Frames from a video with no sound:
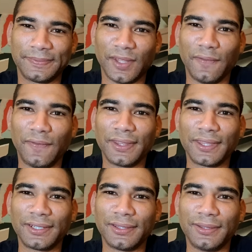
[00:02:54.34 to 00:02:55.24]
The
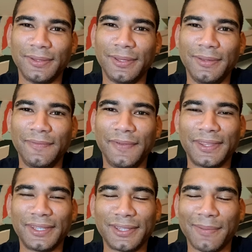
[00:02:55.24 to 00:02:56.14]
vintage of
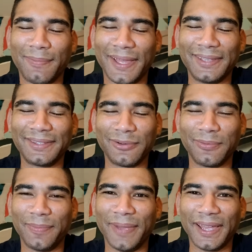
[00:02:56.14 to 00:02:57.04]
the Blaze, it will
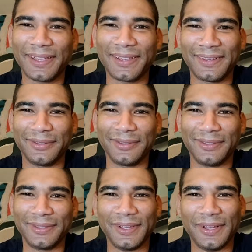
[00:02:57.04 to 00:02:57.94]
be back
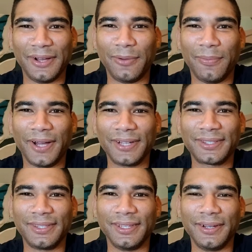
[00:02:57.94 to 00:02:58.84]
on March
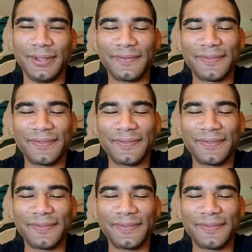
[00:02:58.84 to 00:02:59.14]
30th.